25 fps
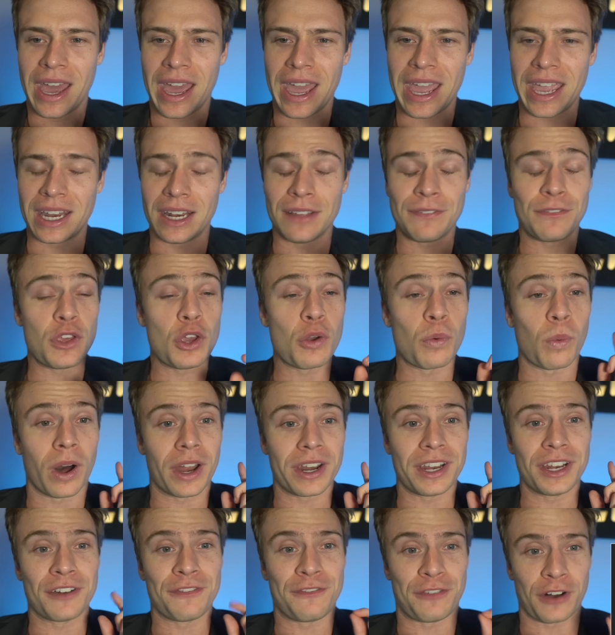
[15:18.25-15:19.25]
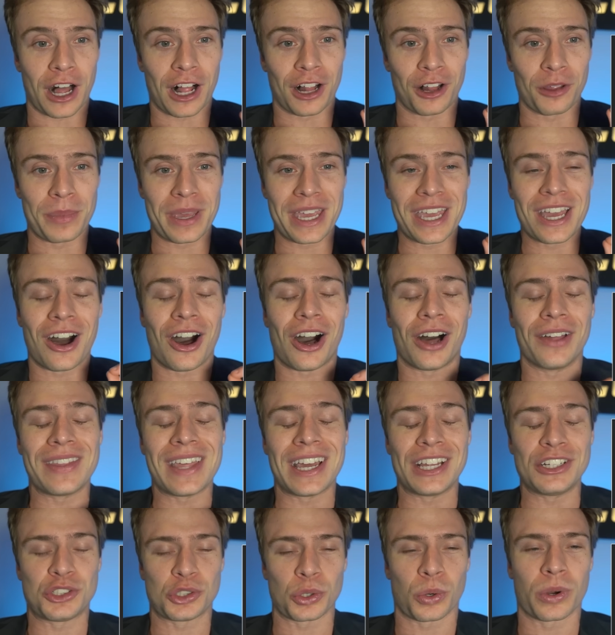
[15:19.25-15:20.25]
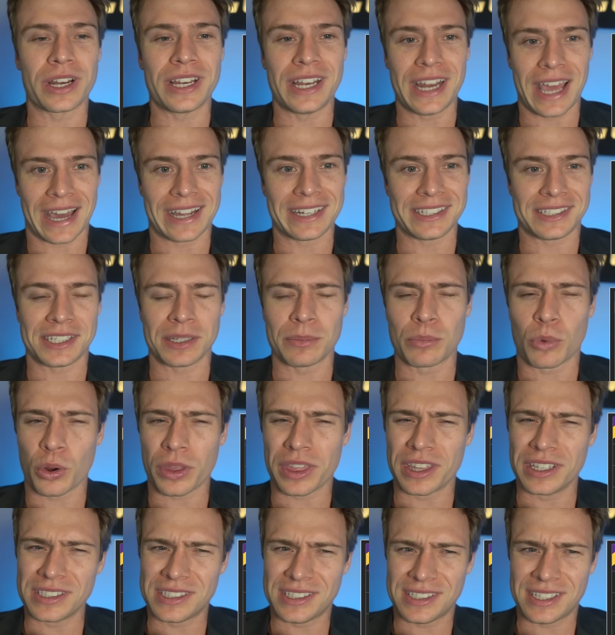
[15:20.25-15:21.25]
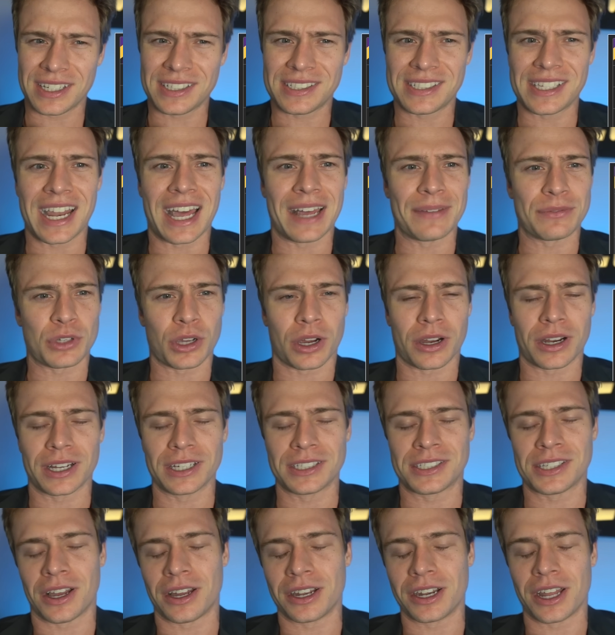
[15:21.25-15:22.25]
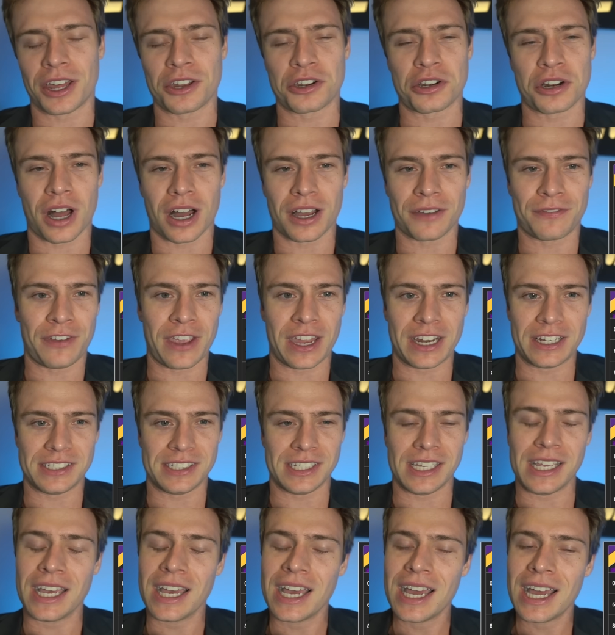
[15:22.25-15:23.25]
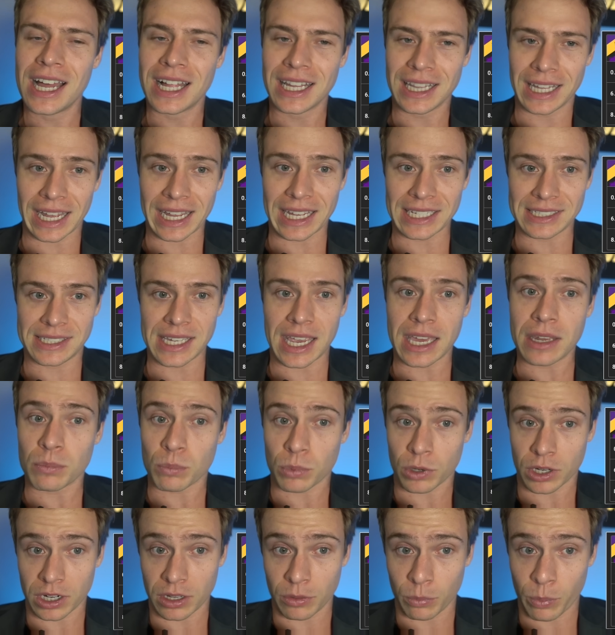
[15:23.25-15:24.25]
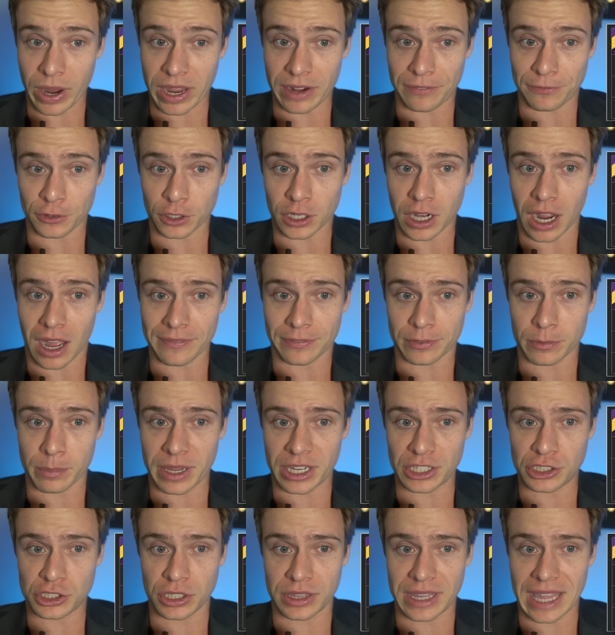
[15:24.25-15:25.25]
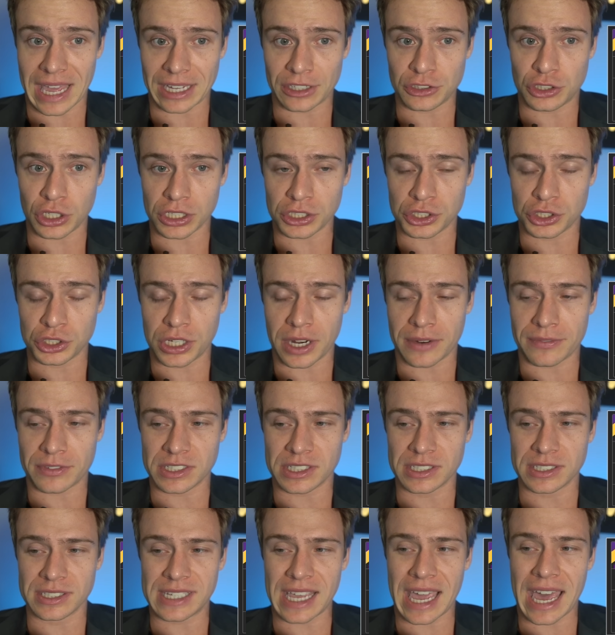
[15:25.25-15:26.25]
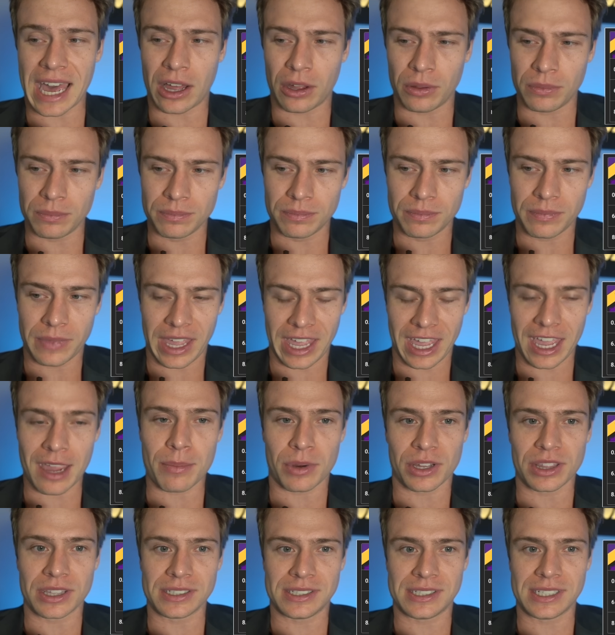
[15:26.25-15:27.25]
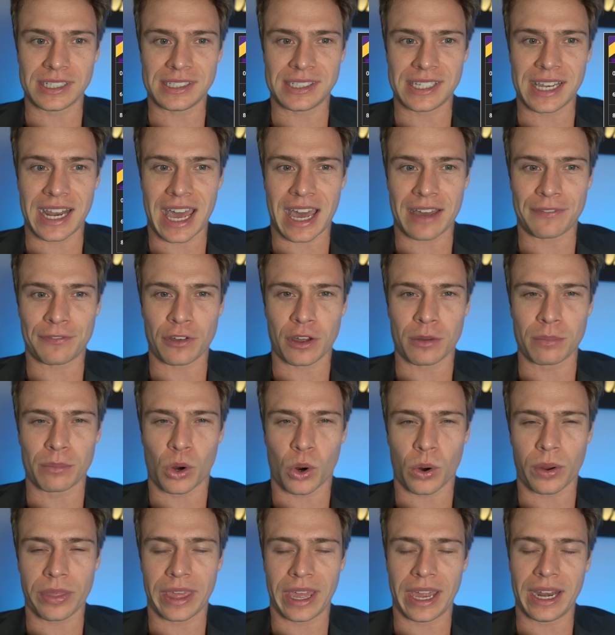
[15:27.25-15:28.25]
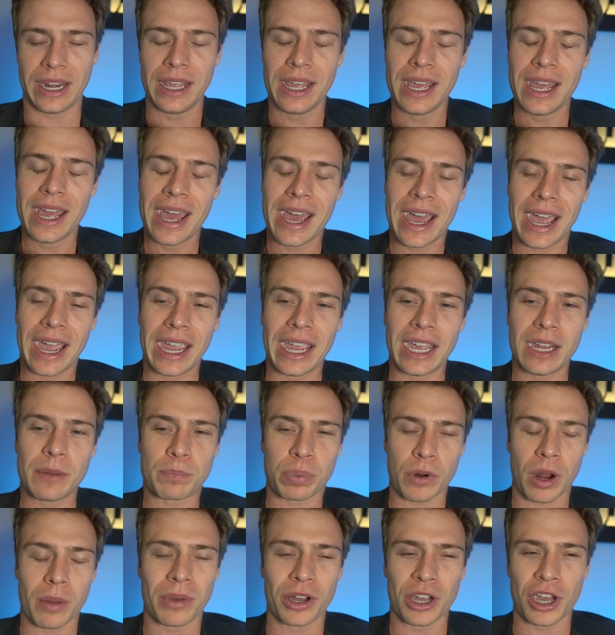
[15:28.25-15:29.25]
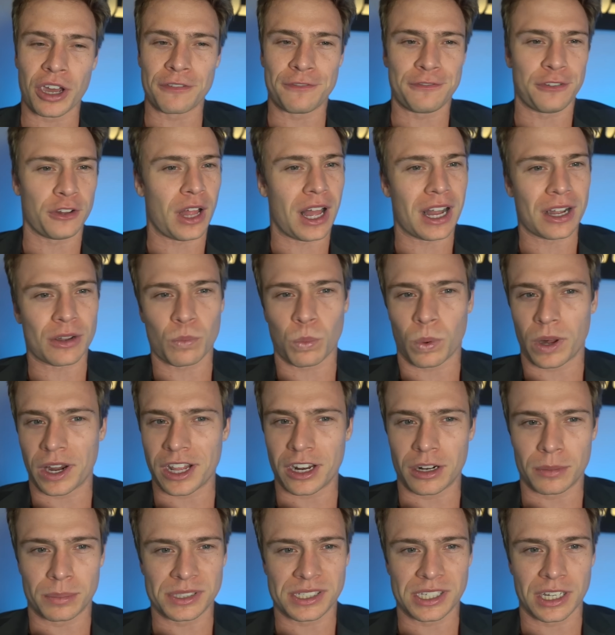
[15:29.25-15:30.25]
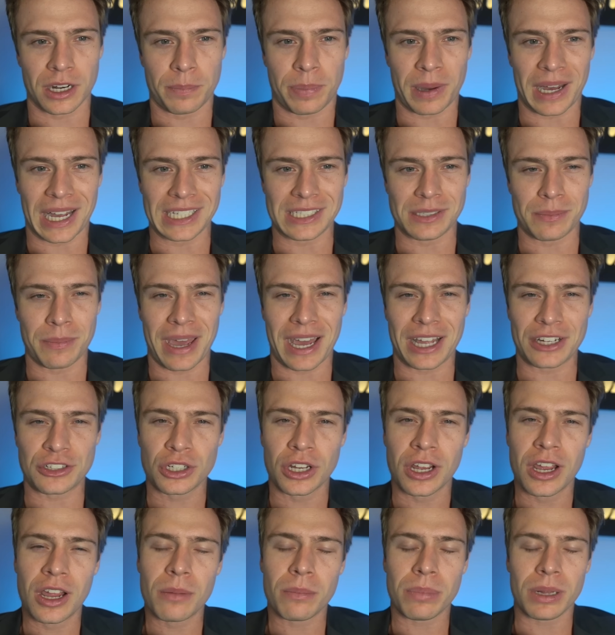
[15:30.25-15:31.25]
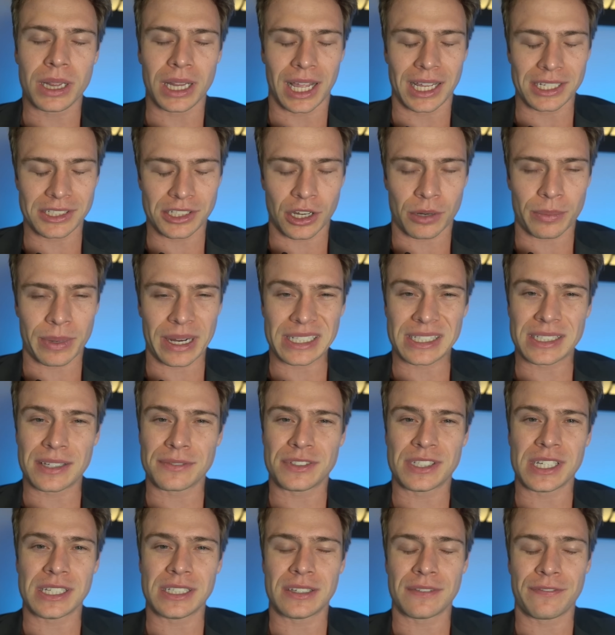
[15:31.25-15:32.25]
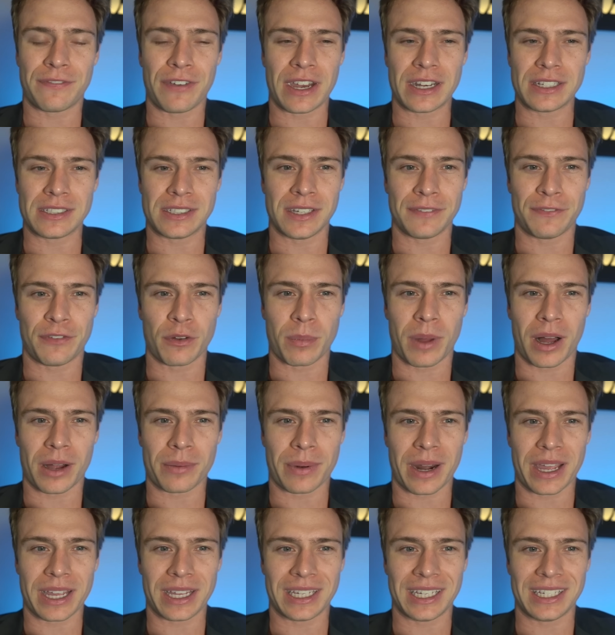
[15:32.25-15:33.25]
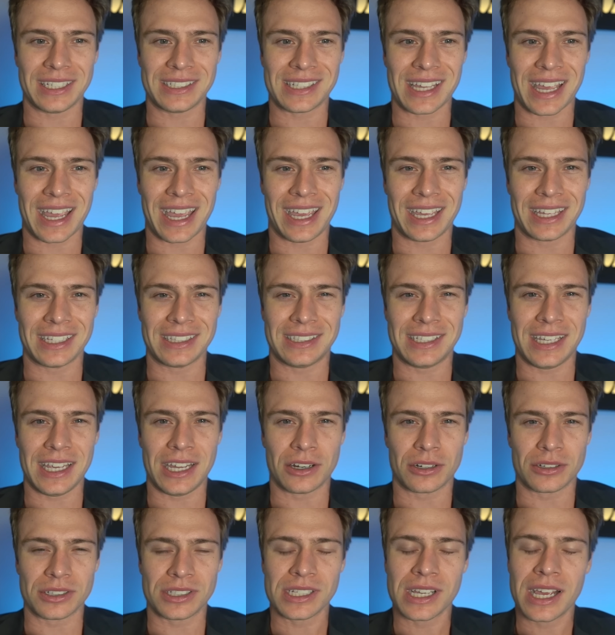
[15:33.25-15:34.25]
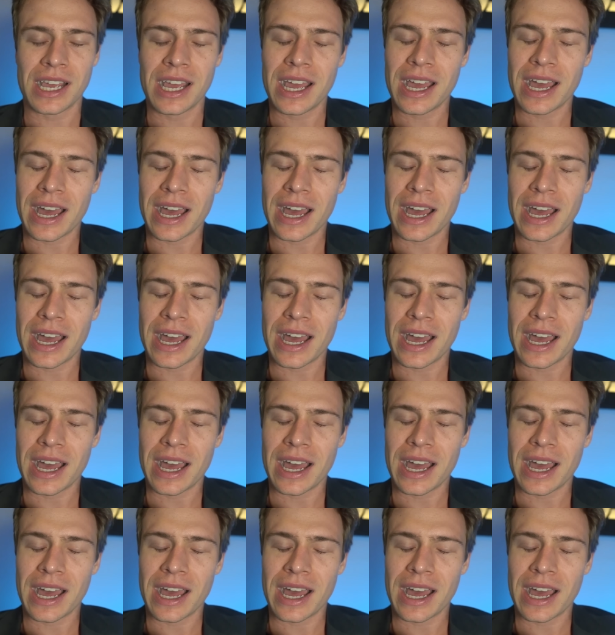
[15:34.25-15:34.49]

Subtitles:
And if you wanted to follow me on that Jordan Addison more than 6.5 targets on Underdog Fantasy, like I said, we're going to wait for confirmation that Justin Jefferson's out. Hammer the 6.5 more than, and promo code FLOCK, 100% deposit match, plus our rest of season fantasy football rankings and tiers.